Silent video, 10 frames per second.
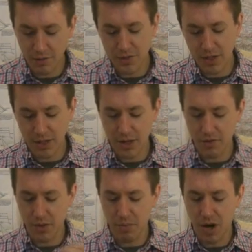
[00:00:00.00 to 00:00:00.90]
tea to
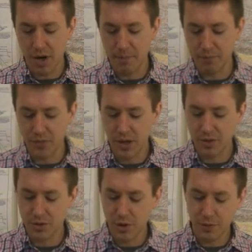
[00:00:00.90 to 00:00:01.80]
cover the bottom
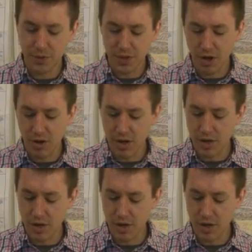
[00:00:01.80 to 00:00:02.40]
surface area